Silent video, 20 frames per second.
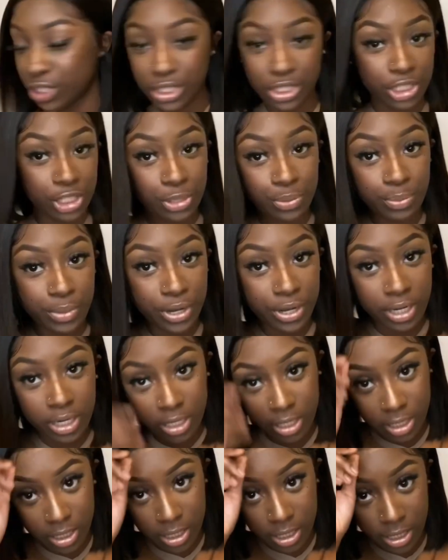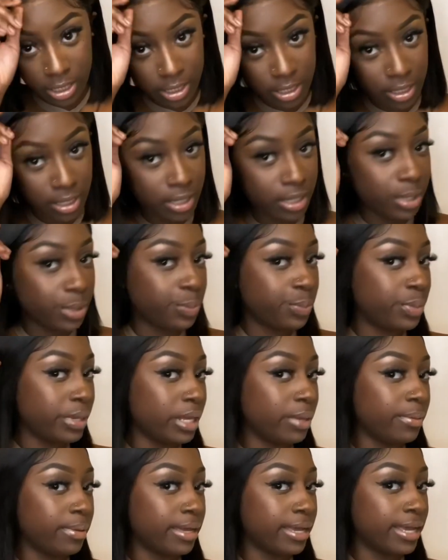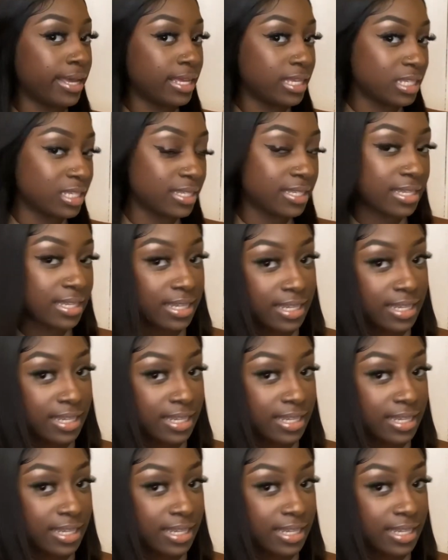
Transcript: the American baby hairs,